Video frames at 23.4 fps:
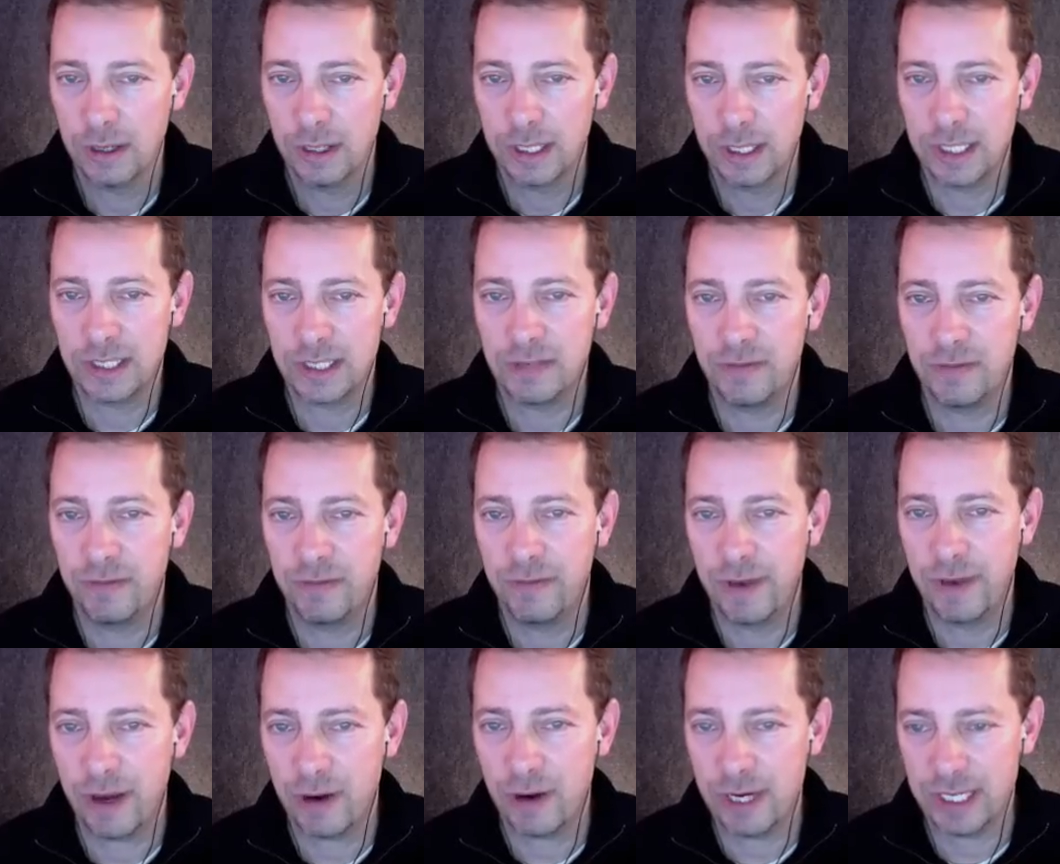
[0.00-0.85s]
It's
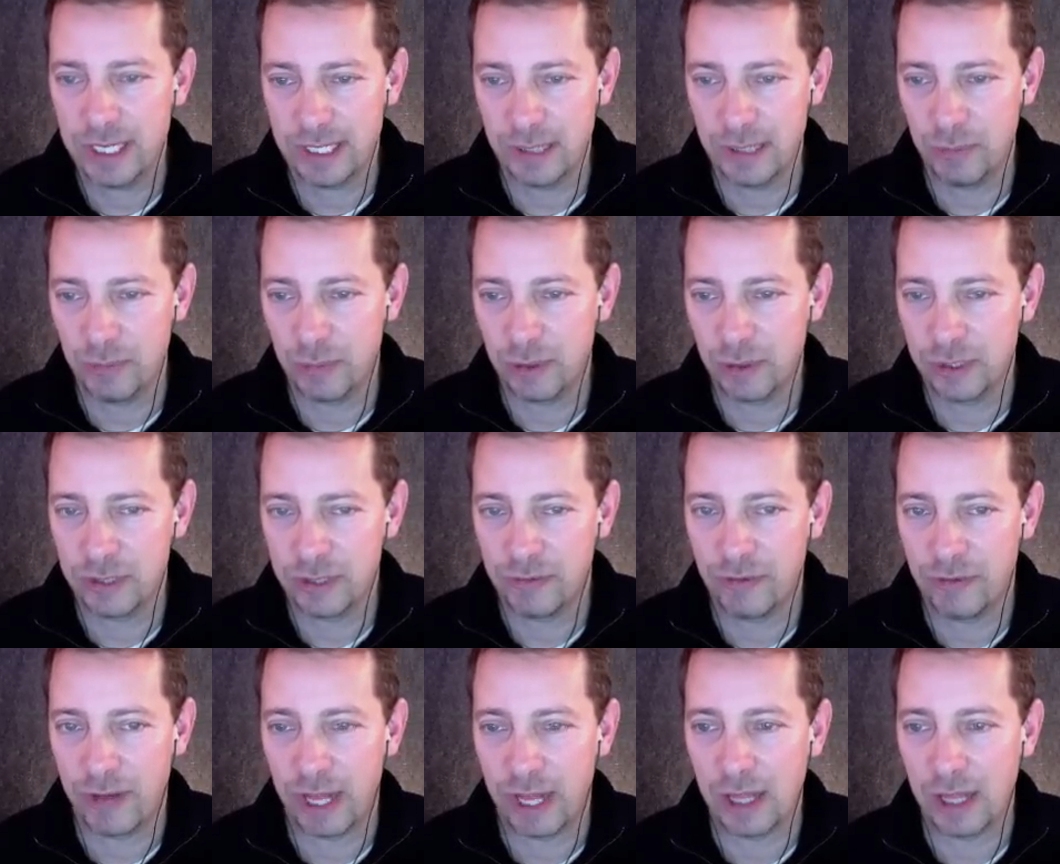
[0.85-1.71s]
very simple to
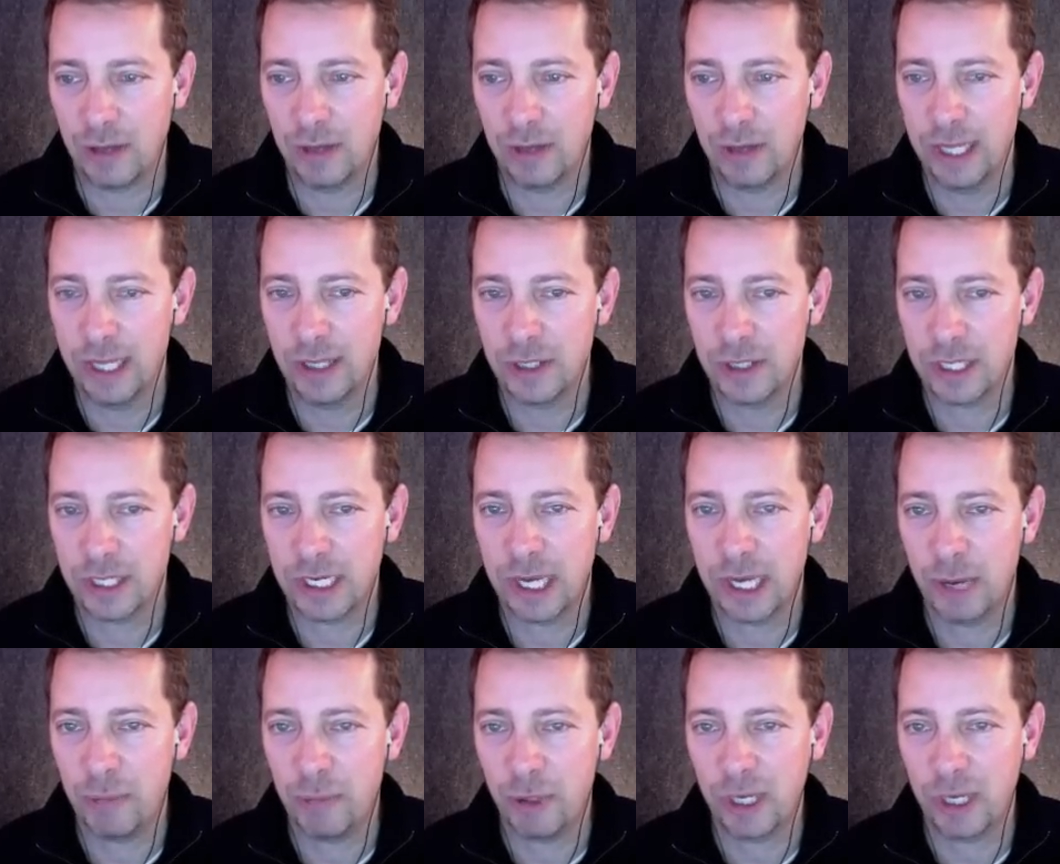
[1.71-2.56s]
follow, and there's a
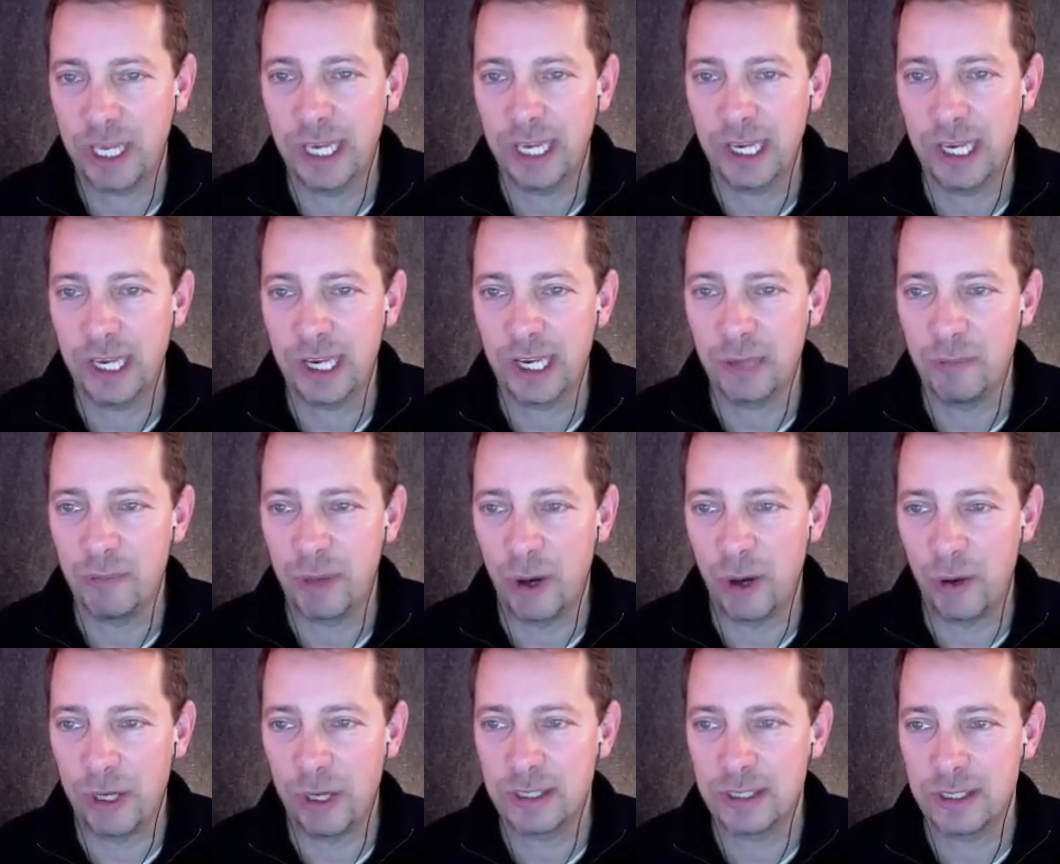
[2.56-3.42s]
couple key
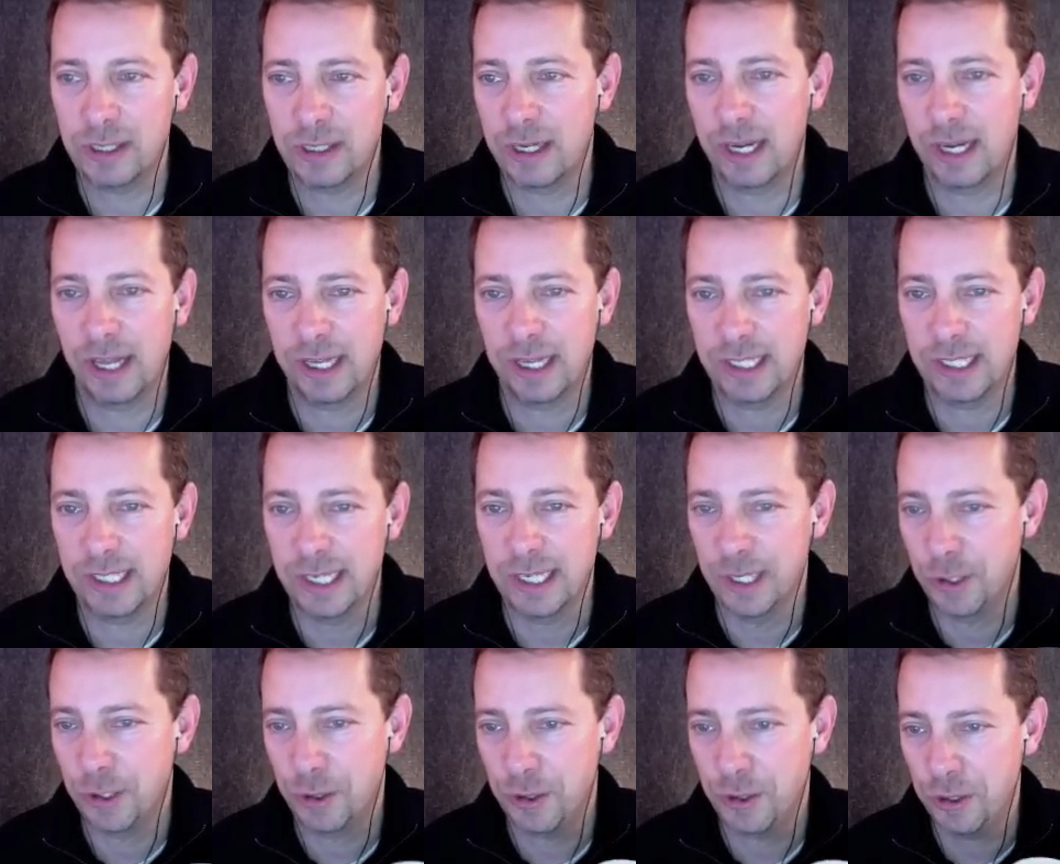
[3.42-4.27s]
components that I'd like to
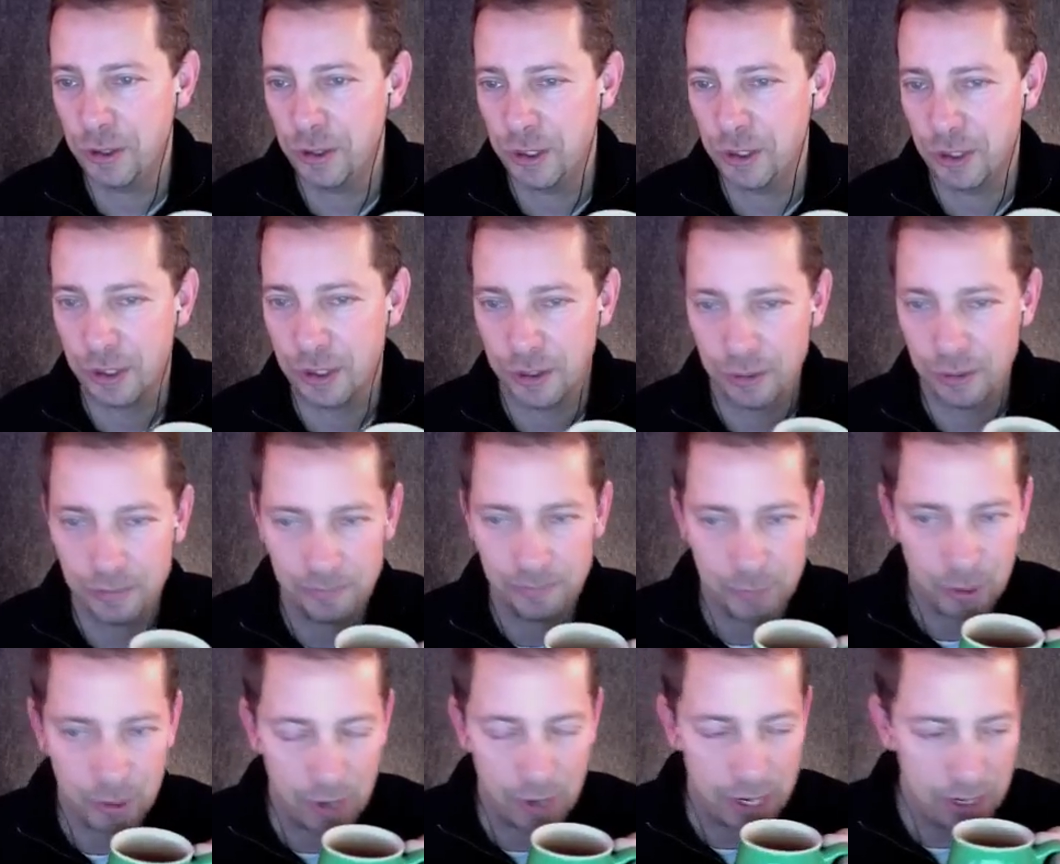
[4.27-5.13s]
introduce you to.
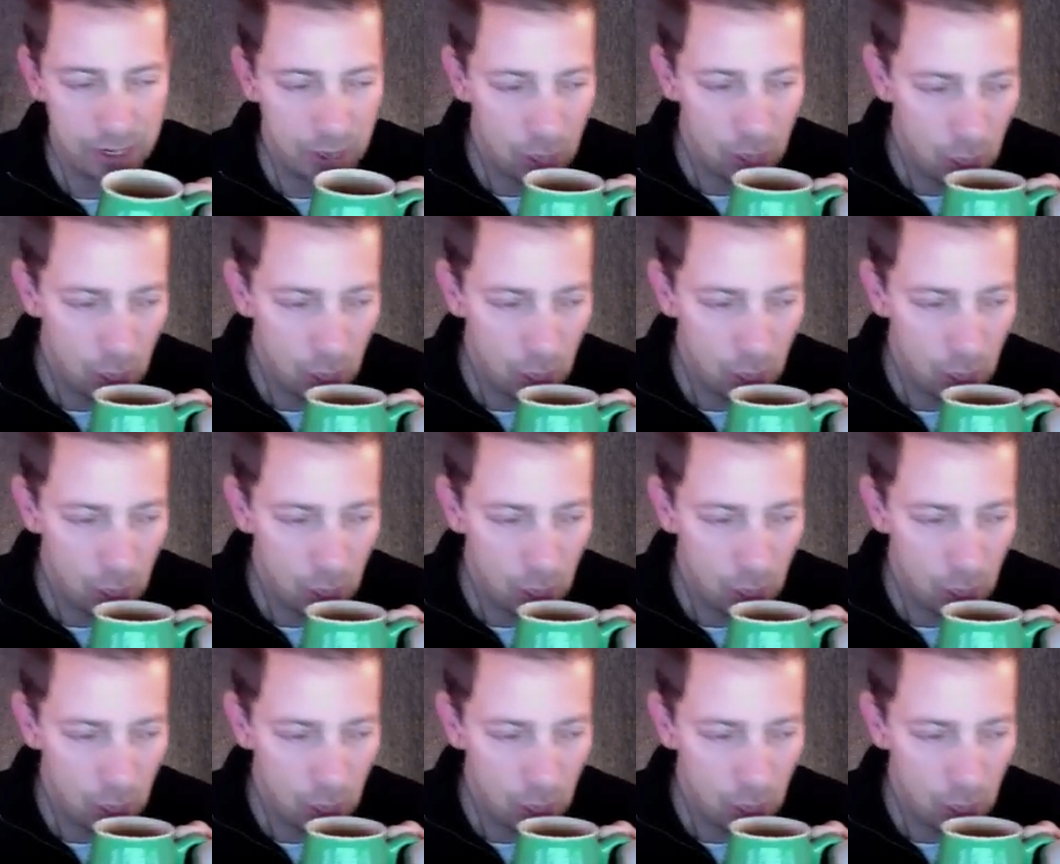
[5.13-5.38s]
All right.